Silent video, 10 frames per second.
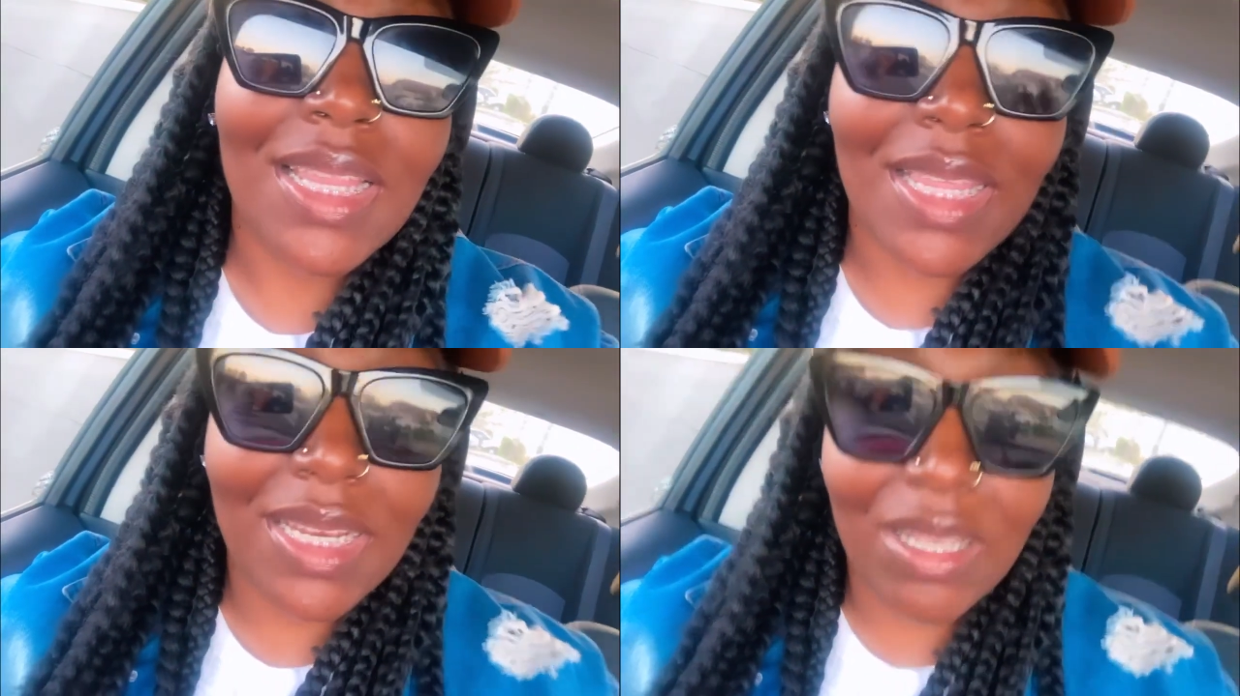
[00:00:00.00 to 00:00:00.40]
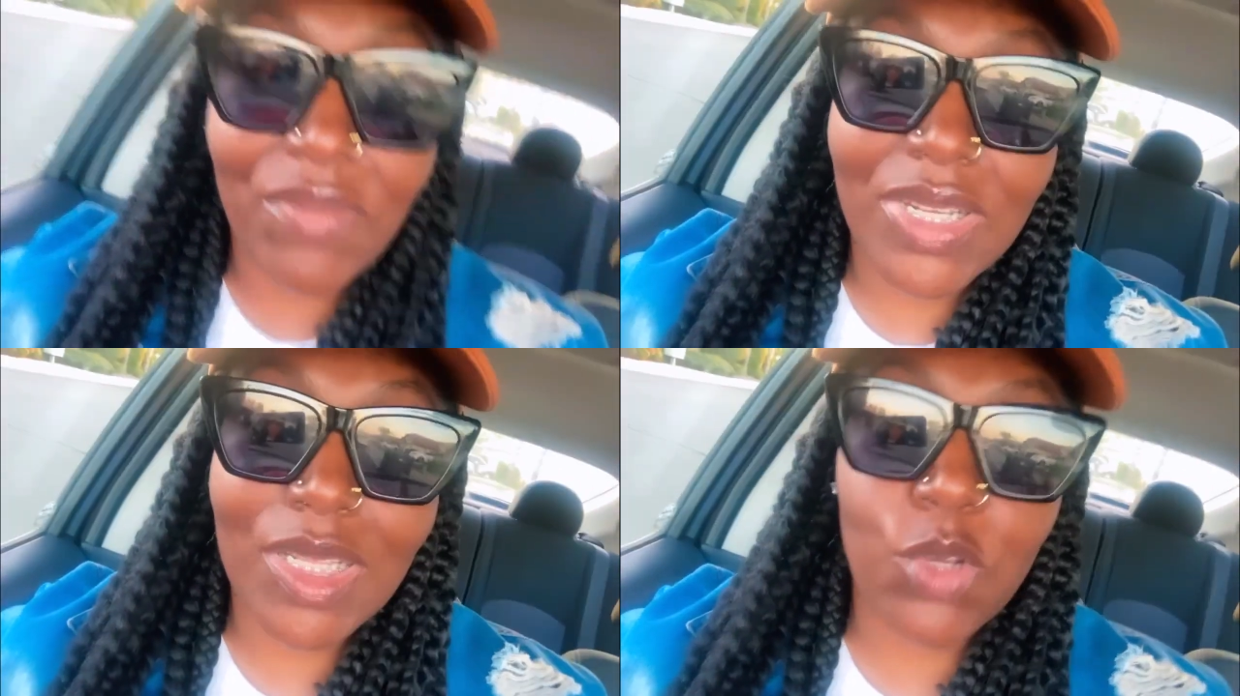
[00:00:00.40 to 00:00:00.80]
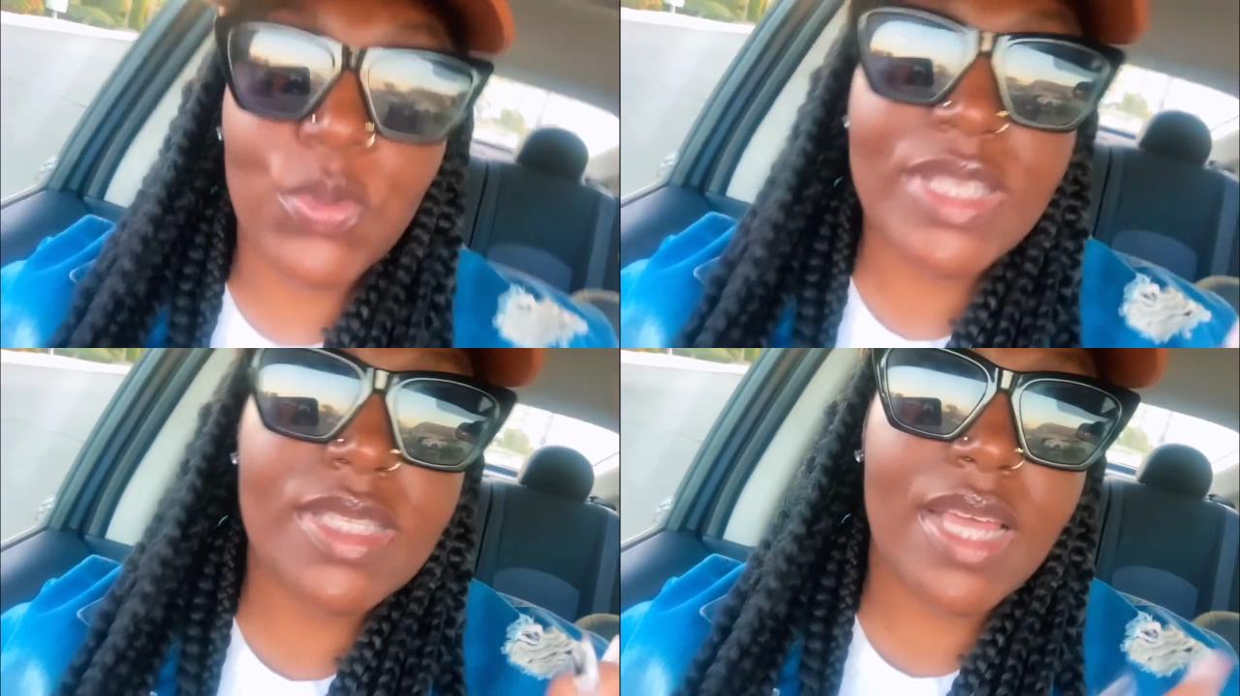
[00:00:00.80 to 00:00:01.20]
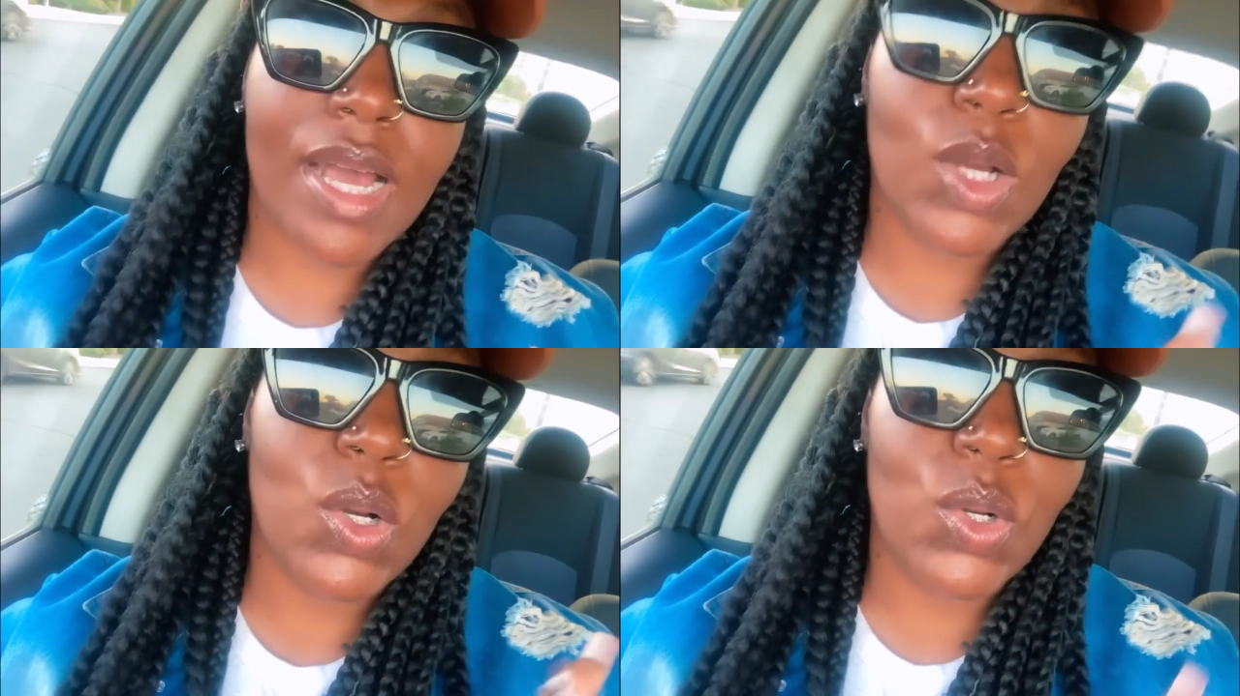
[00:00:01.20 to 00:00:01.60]
They definitely
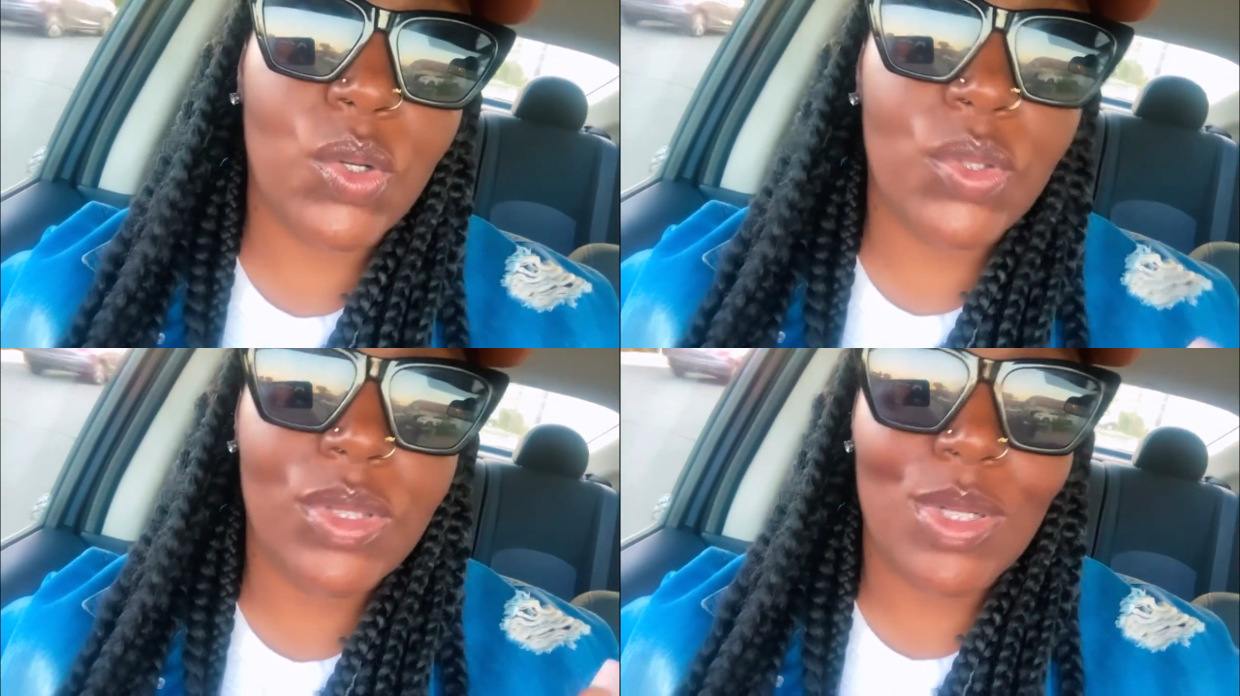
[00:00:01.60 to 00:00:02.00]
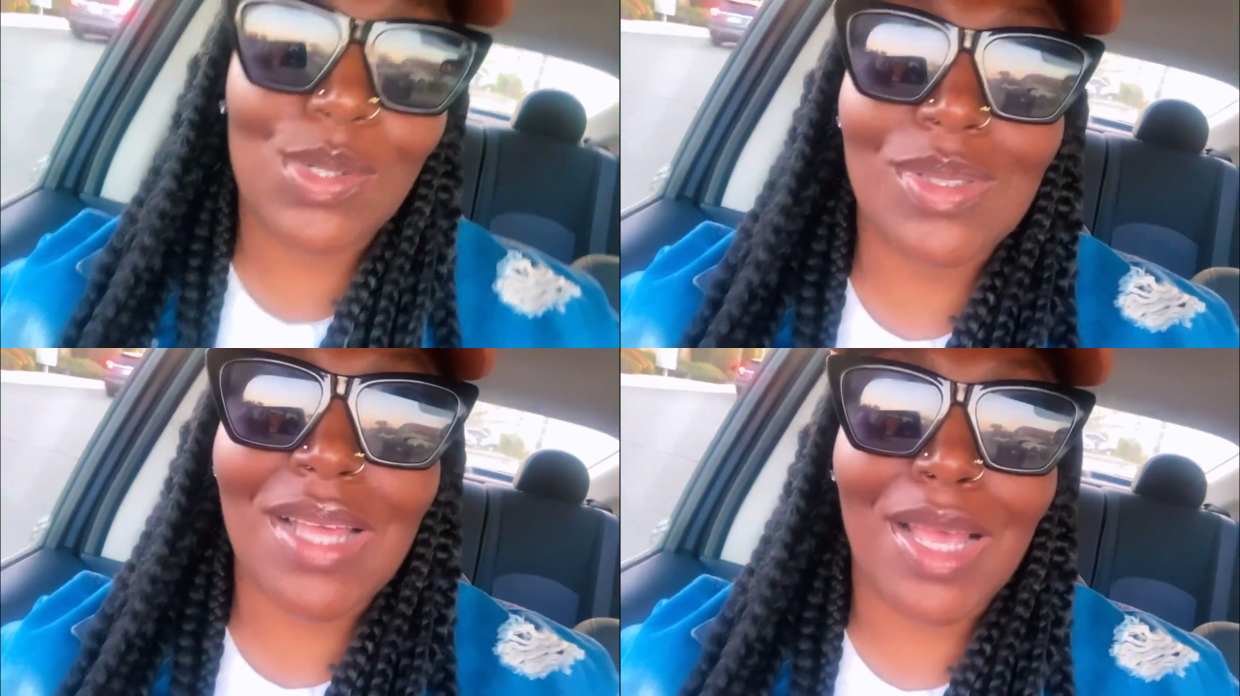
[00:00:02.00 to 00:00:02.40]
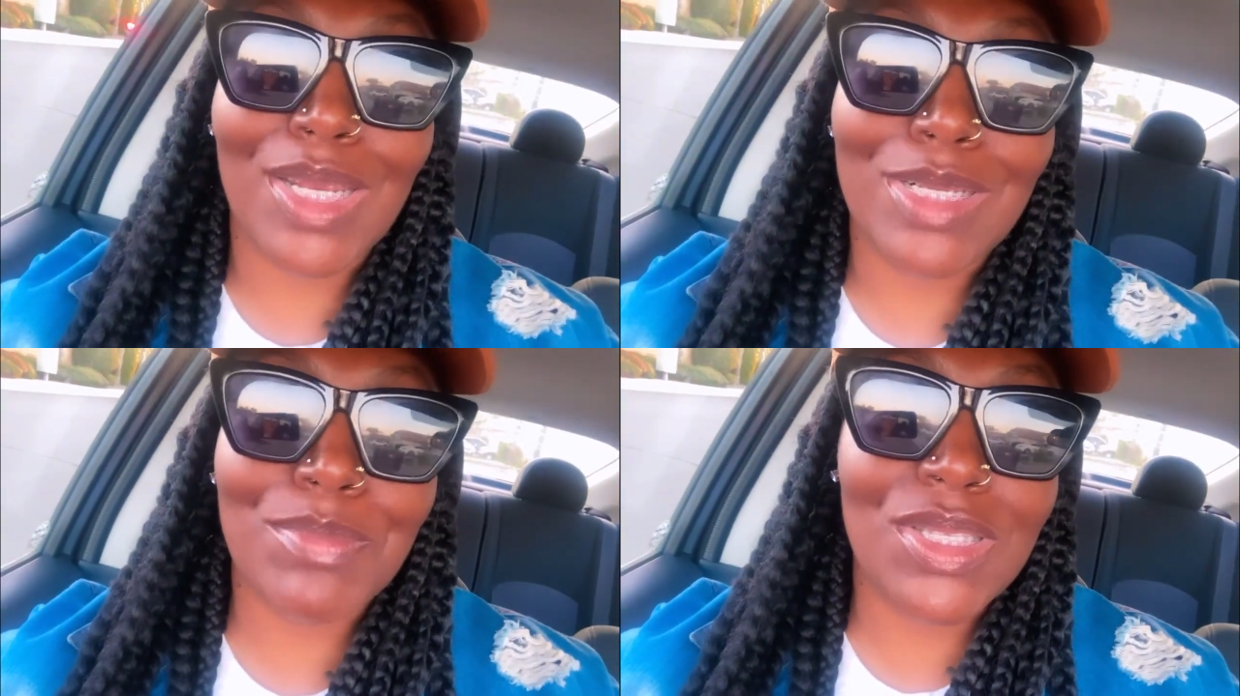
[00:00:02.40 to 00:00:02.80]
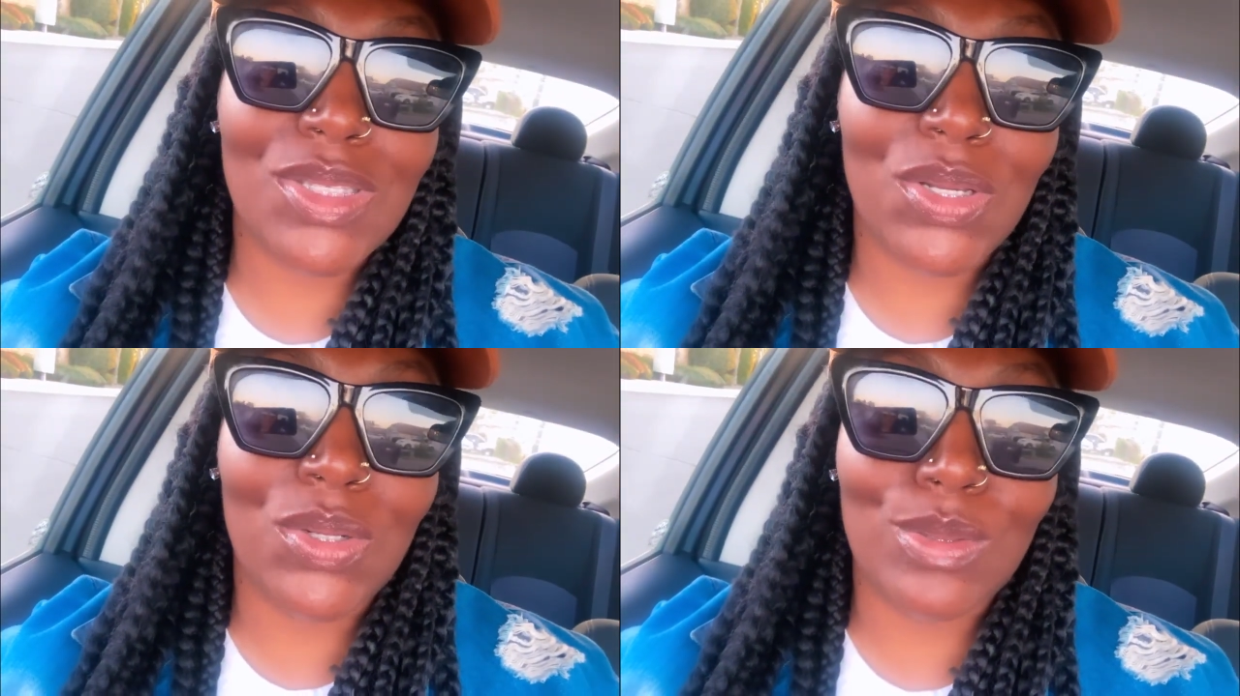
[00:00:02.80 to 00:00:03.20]
restock on those items,
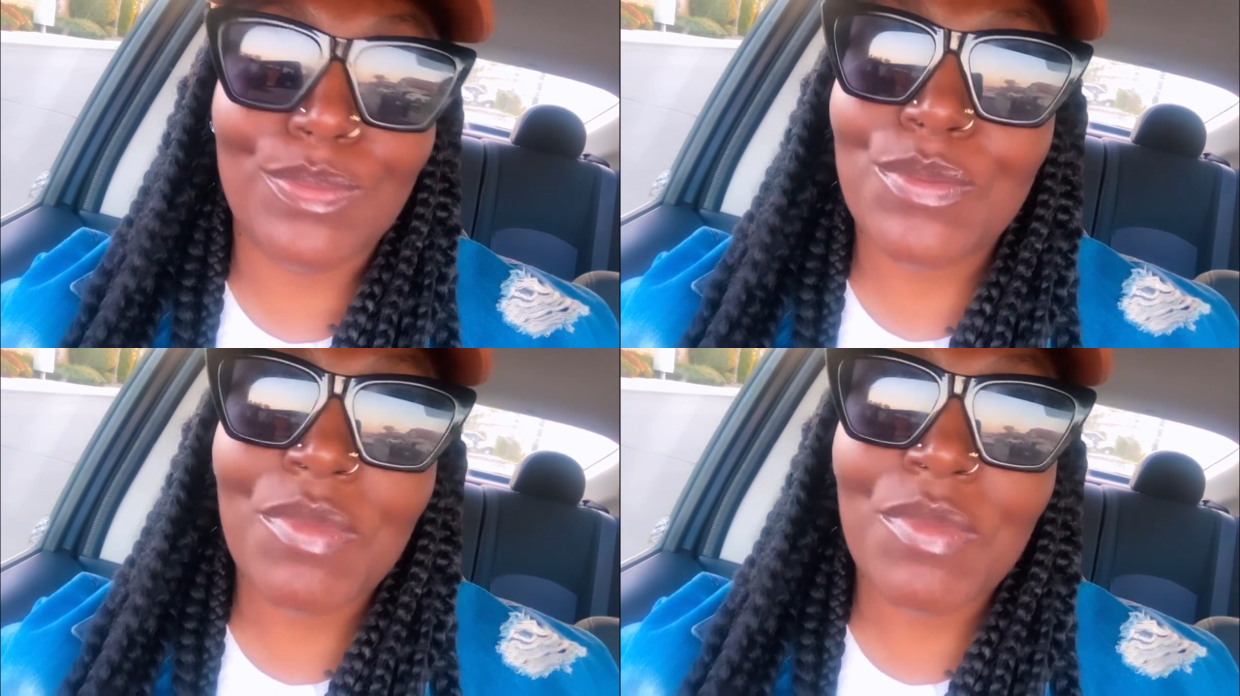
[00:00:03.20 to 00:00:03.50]
so